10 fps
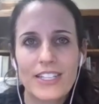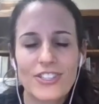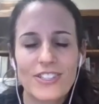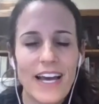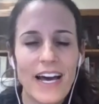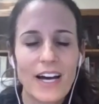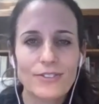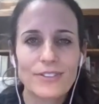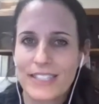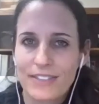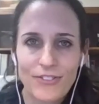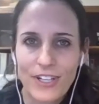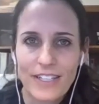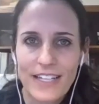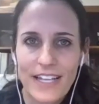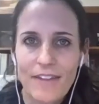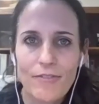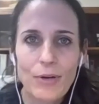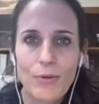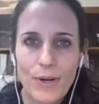is just how different
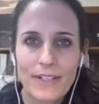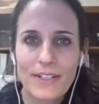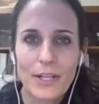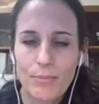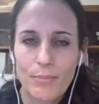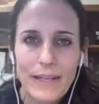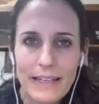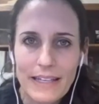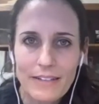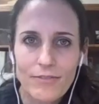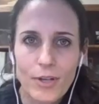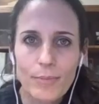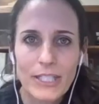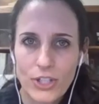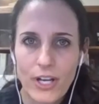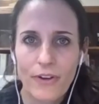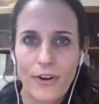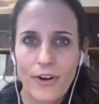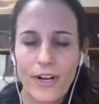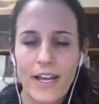everyone can be from each
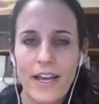other.